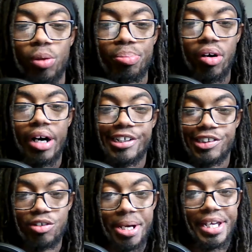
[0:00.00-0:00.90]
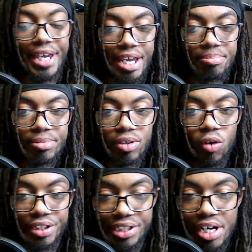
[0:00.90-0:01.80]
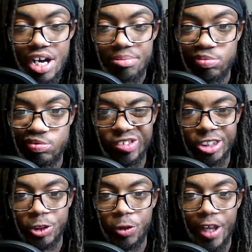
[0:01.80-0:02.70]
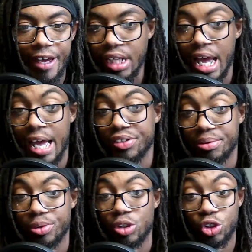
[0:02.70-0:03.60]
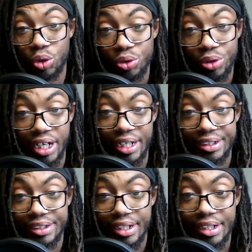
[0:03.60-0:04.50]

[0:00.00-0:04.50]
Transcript: progress on my game over time so that I have something to show you guys,